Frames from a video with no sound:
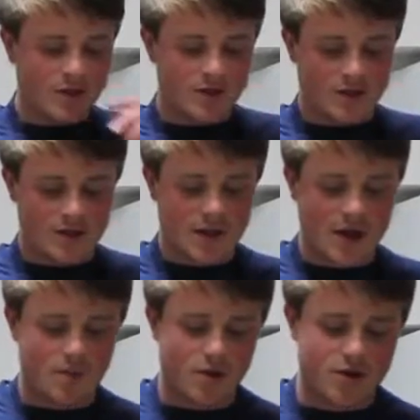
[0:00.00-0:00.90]
So it's
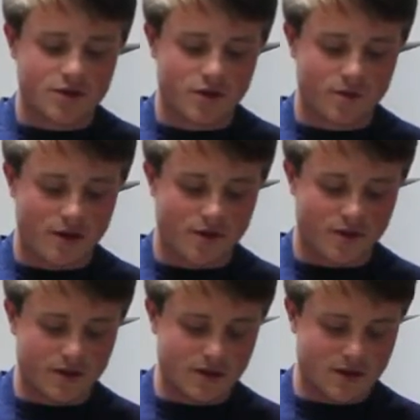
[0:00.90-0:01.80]
a personal
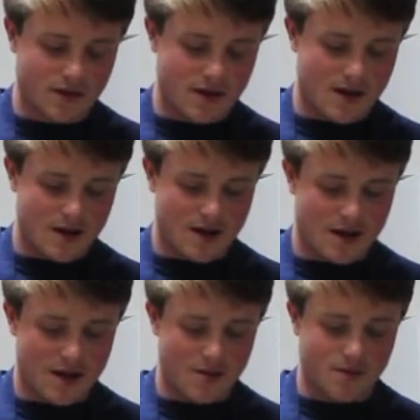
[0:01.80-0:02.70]
preference.
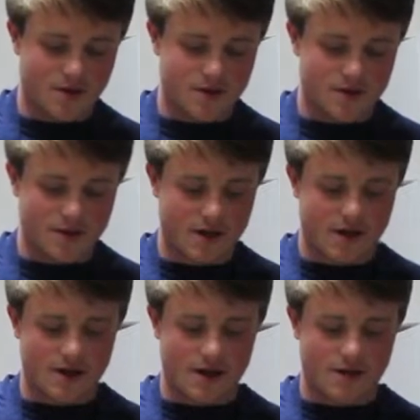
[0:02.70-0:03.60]
I personally
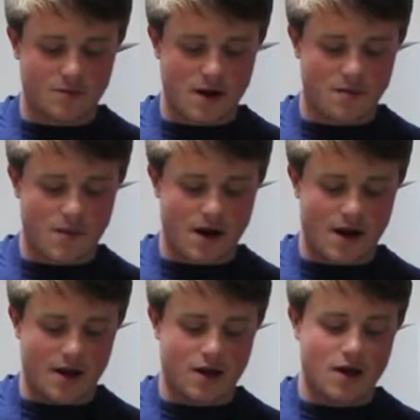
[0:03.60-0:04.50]
like to make
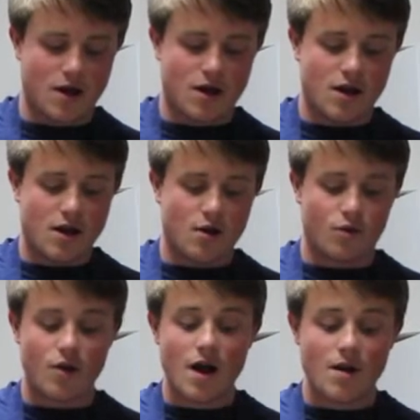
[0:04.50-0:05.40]
my
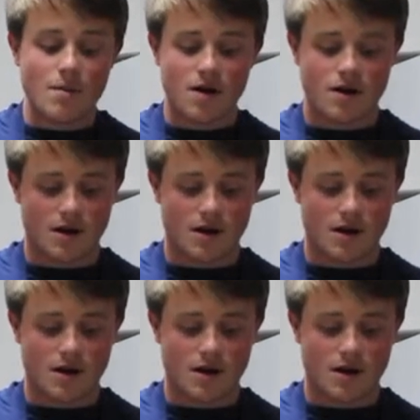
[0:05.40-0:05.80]
rub